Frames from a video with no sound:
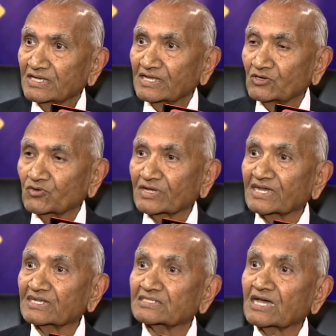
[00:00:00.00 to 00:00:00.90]
and
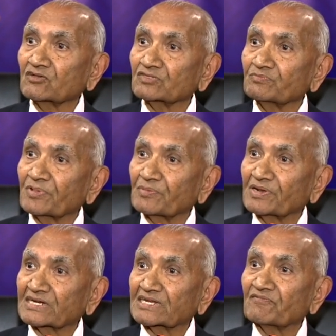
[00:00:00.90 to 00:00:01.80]
looking at 1,000
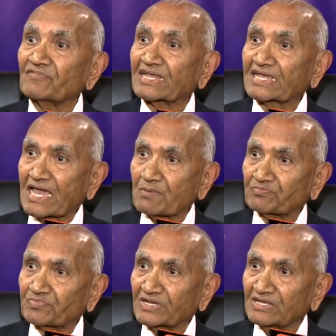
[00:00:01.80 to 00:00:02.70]
people at every
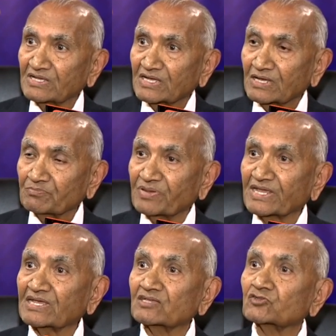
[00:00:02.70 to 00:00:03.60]
camp and
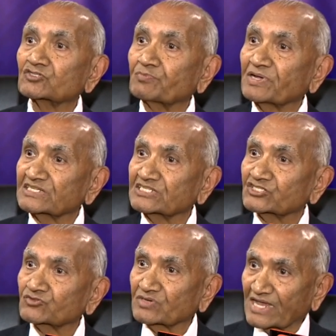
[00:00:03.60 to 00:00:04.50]
bringing those
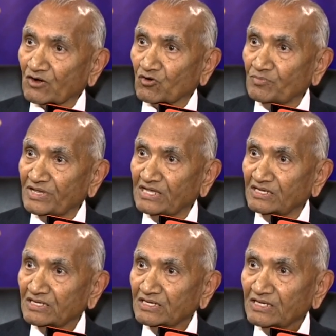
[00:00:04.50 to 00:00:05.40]
patients to Nairobi
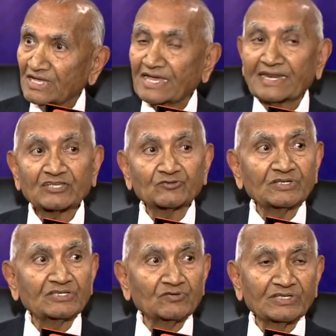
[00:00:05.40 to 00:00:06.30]
and
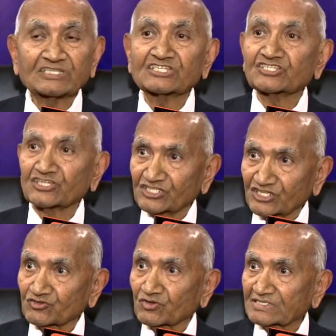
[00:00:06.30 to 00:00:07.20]
actually doing the
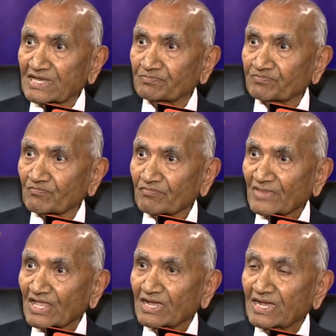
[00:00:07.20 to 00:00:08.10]
surgeries on them
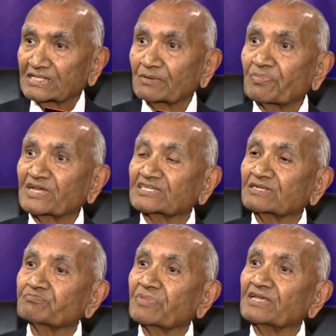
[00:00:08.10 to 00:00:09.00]
and the
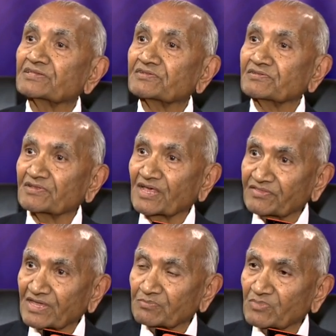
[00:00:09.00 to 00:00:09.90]
patient pays
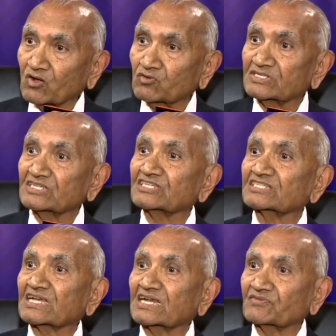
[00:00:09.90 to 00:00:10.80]
nothing because they
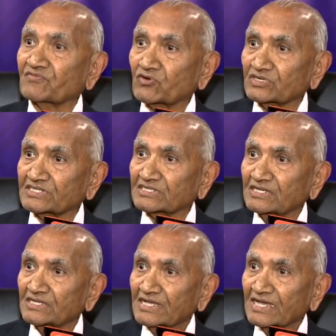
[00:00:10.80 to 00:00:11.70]
just can't afford it,
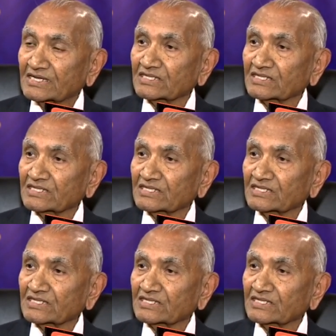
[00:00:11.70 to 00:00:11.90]
and